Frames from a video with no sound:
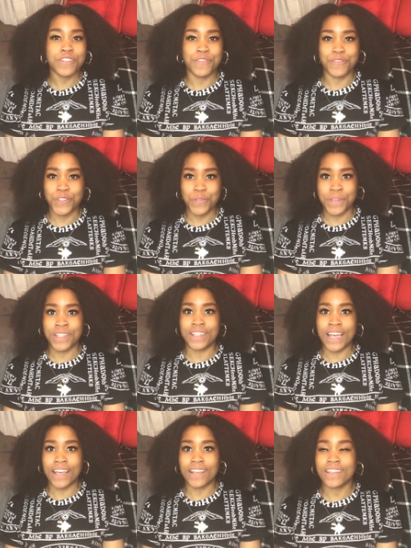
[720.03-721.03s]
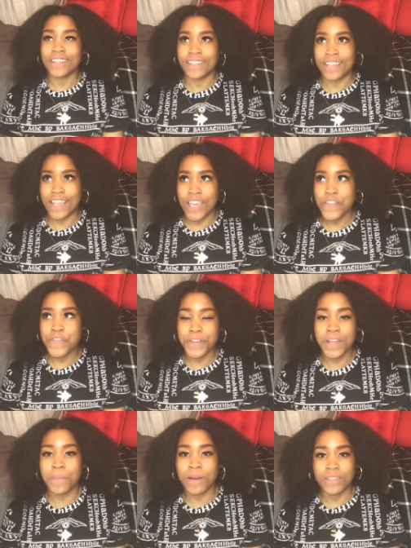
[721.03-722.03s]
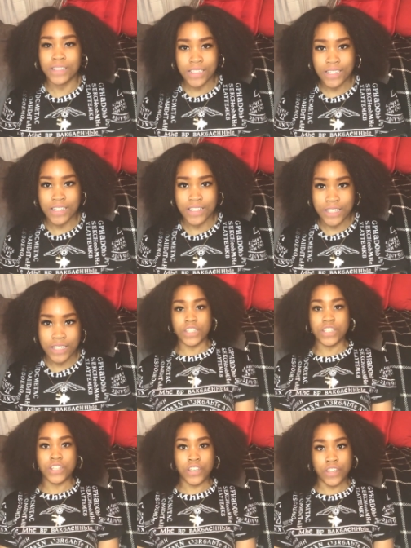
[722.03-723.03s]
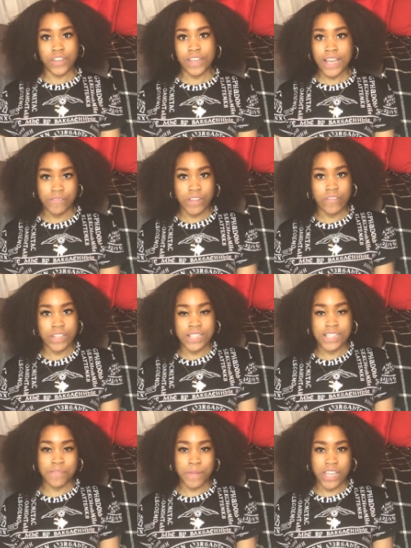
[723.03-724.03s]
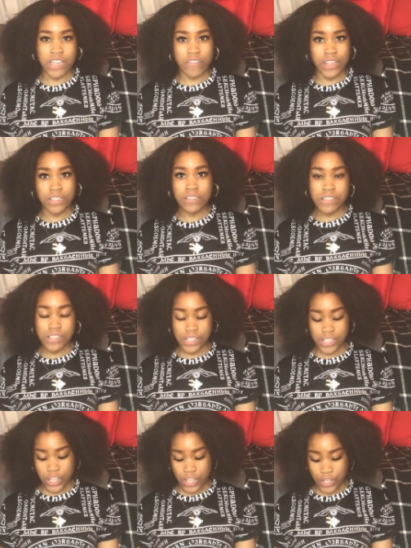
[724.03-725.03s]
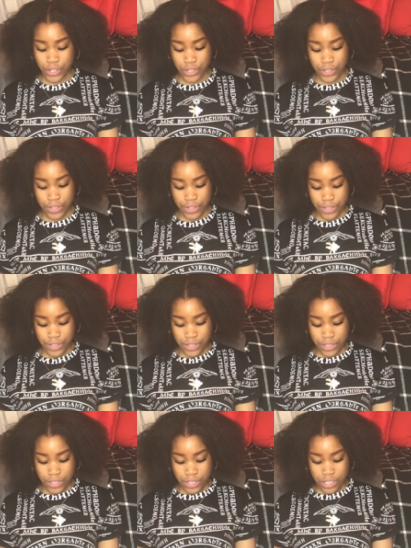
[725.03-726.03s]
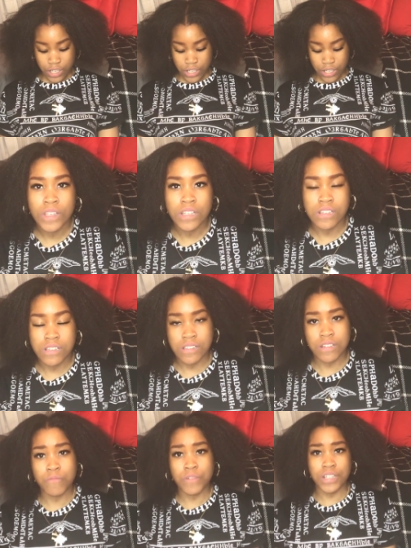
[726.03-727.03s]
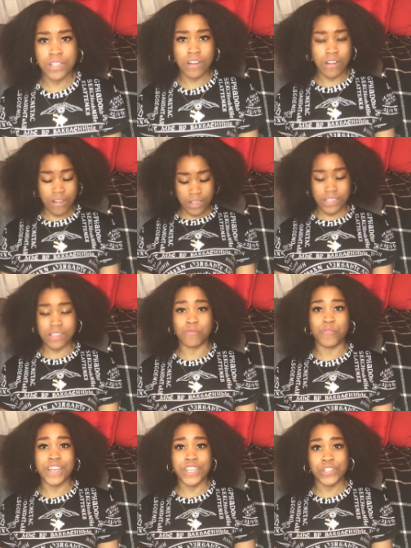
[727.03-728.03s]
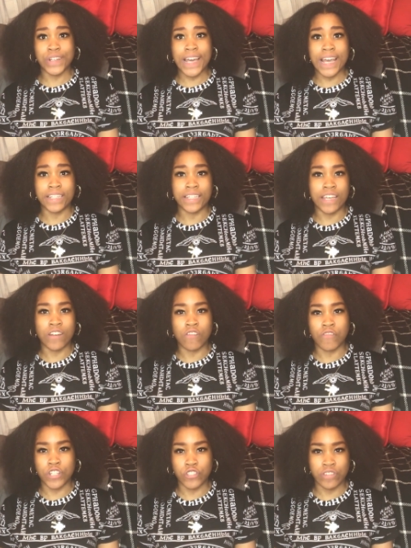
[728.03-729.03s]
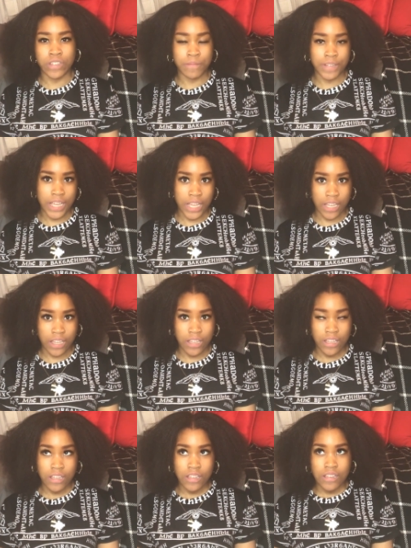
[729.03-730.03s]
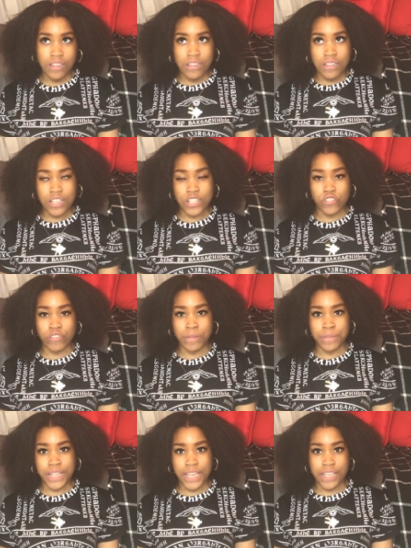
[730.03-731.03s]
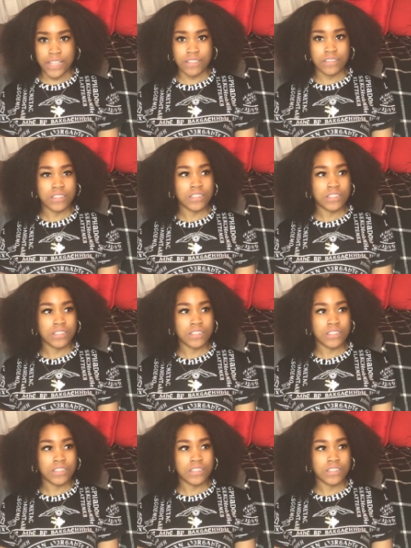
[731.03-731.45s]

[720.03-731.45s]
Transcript: are you doing, Knack? Everything about DDG, you know, is very inspiring. So, yeah. someone asks, what is your idea of a dream date? A dream date.